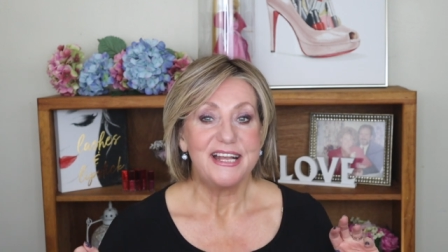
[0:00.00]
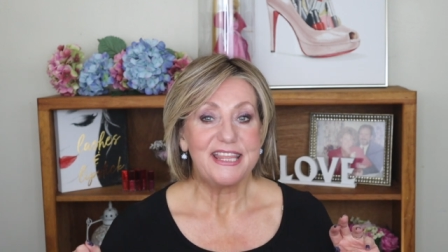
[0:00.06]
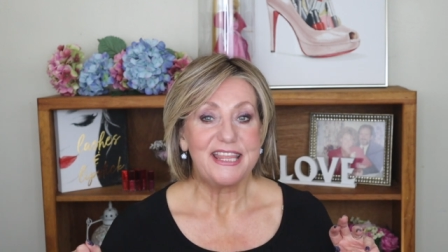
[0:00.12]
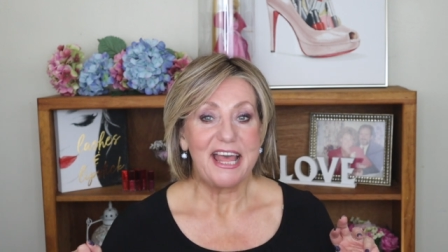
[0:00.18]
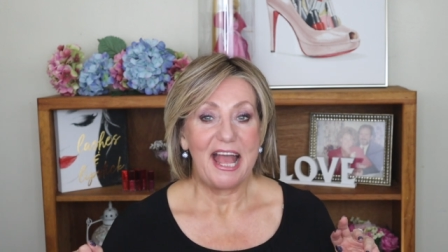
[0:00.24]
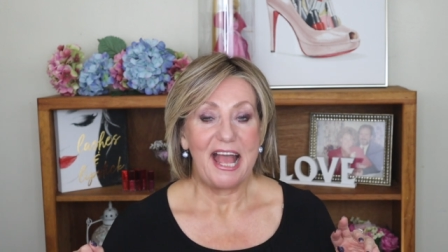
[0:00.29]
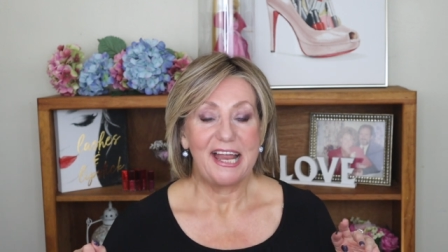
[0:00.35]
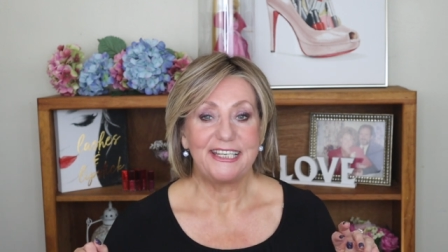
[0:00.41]

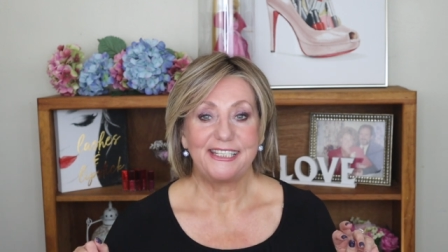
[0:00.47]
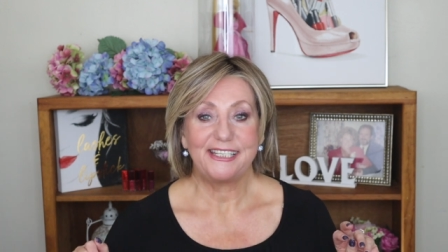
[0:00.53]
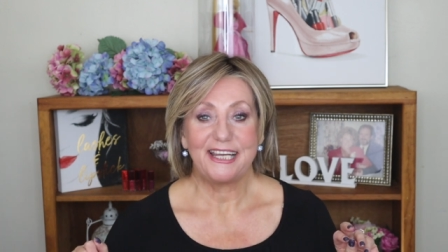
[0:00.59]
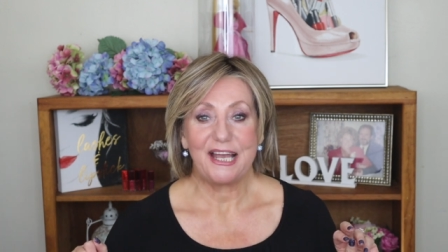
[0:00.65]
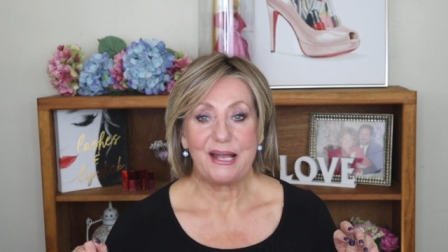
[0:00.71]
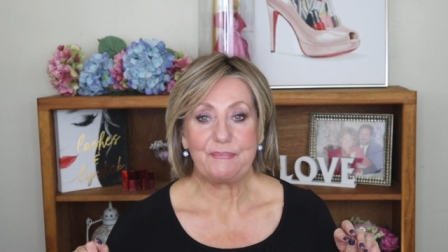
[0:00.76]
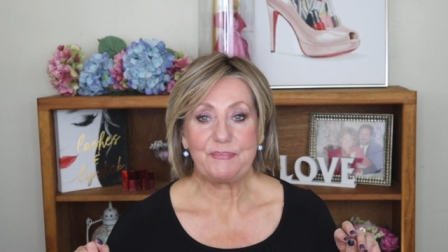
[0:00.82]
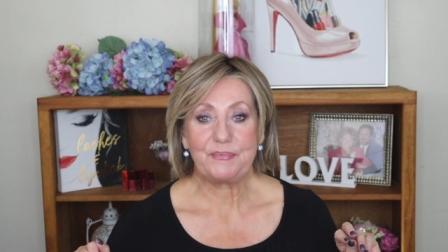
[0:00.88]
that
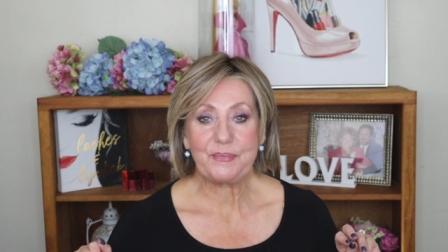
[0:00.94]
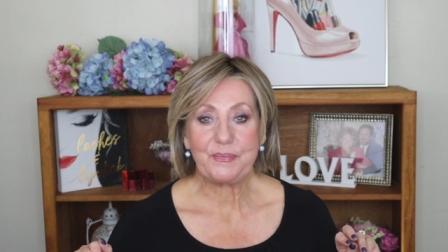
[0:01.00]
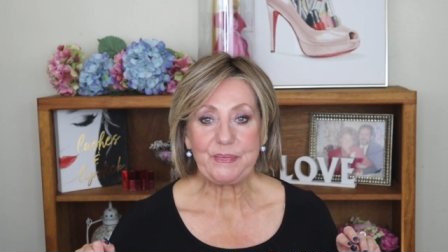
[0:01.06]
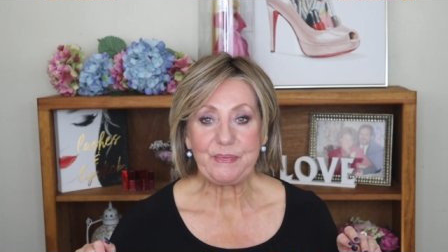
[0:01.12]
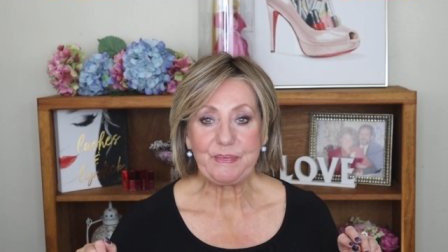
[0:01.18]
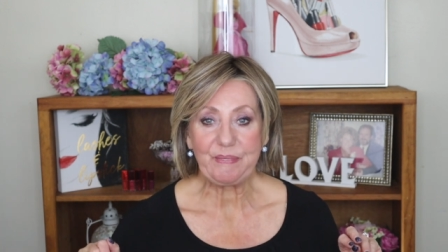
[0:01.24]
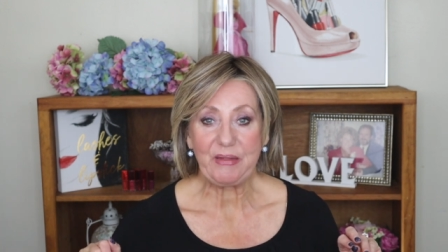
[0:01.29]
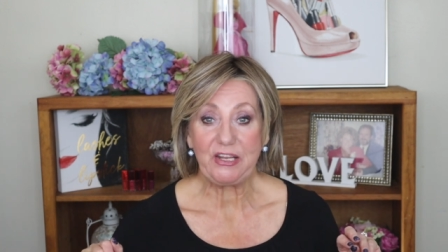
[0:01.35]

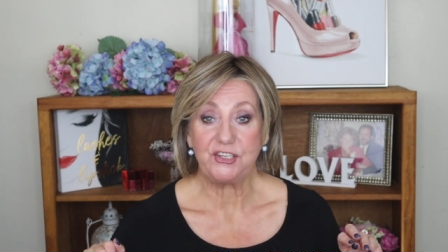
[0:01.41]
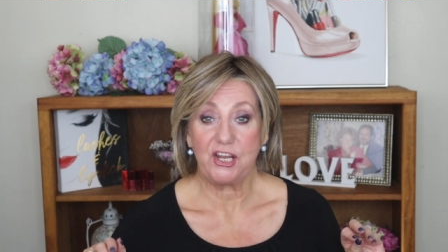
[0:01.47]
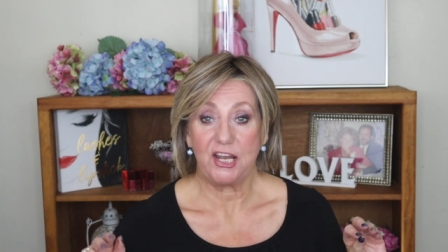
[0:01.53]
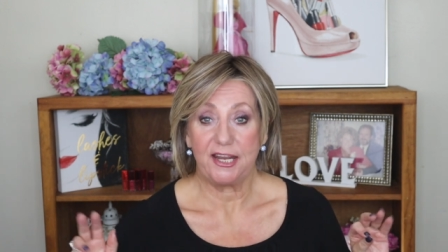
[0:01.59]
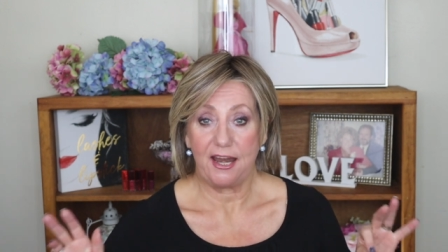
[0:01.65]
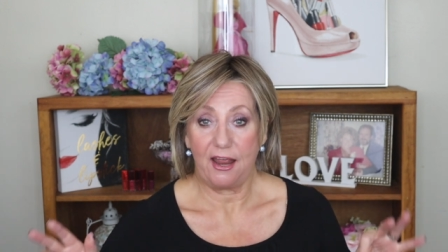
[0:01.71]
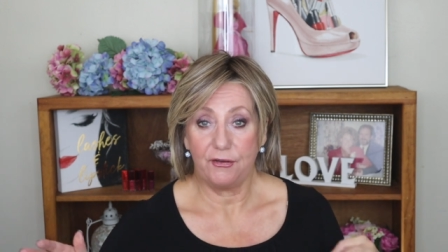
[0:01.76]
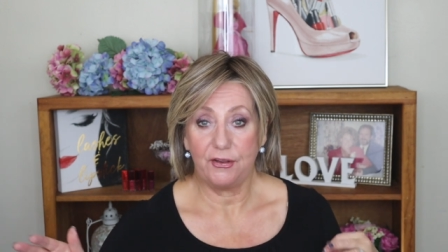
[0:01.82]
Jay
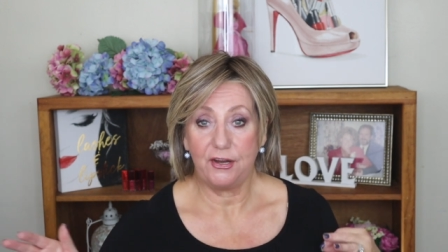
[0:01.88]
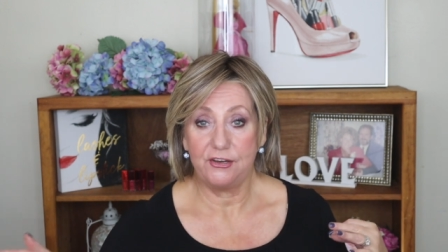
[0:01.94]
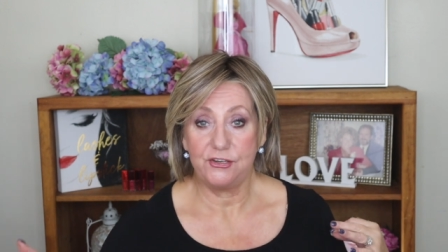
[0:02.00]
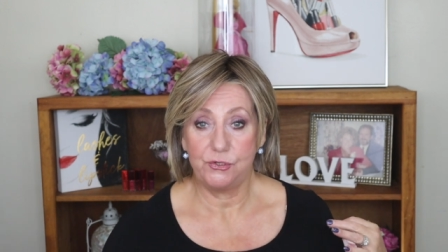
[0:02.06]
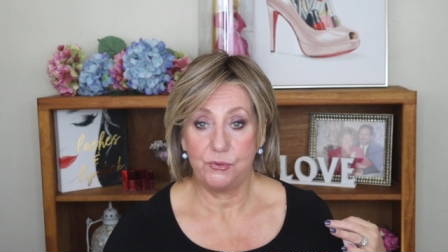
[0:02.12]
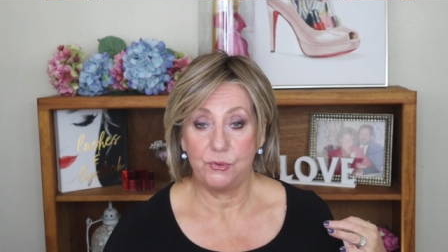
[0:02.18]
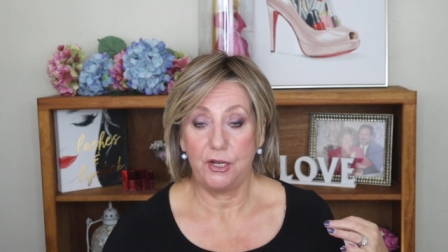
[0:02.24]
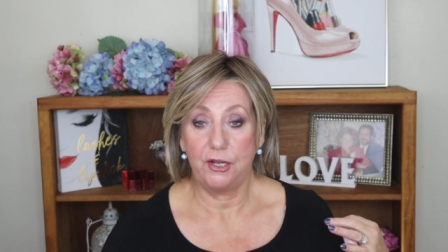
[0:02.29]
and I are going to do